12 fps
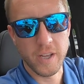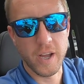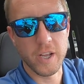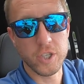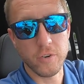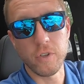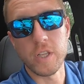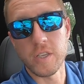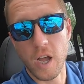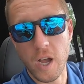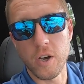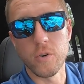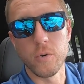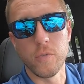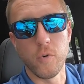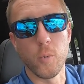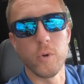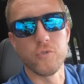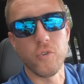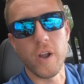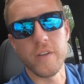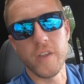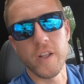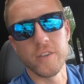uh, Chevrolet Tahoe four-wheel
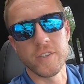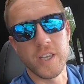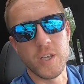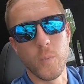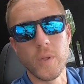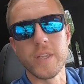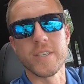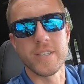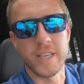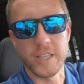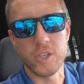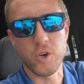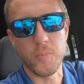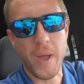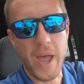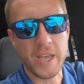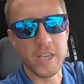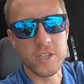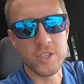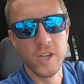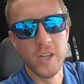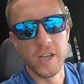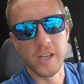drive LT with the signature package.